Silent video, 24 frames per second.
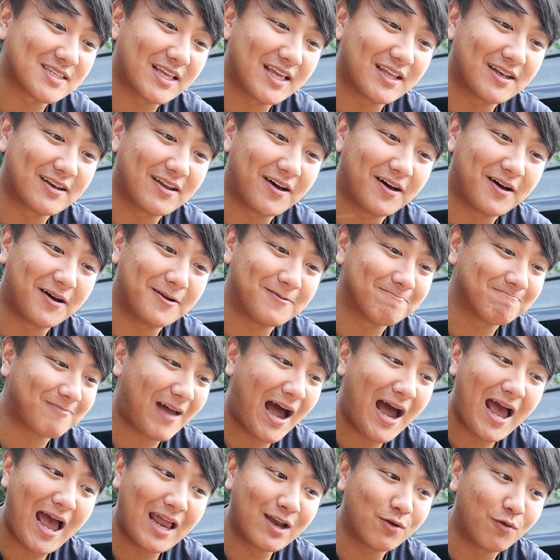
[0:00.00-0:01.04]
And
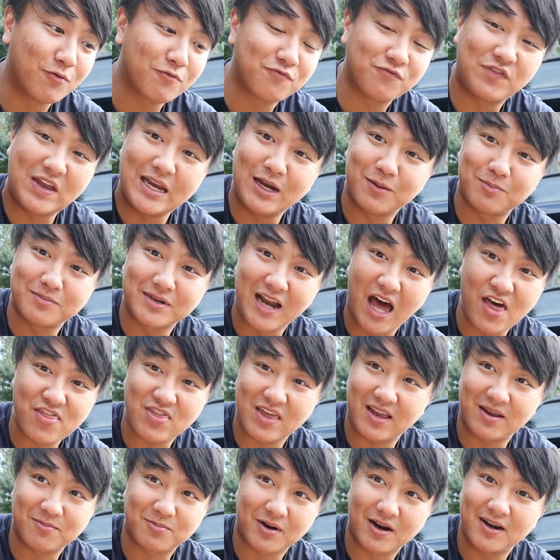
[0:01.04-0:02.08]
I don't feed them
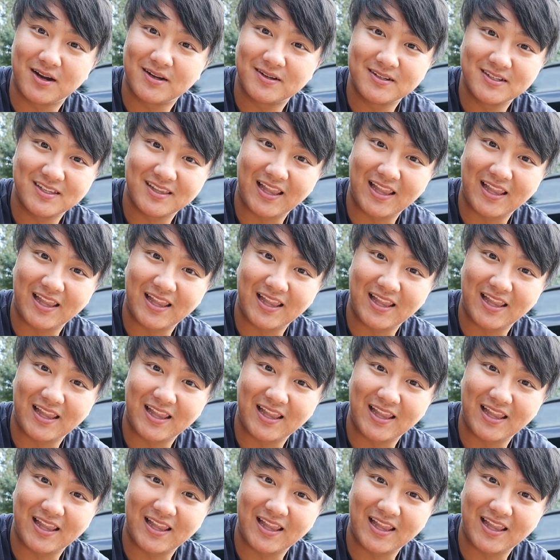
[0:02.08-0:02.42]
nothing, bro.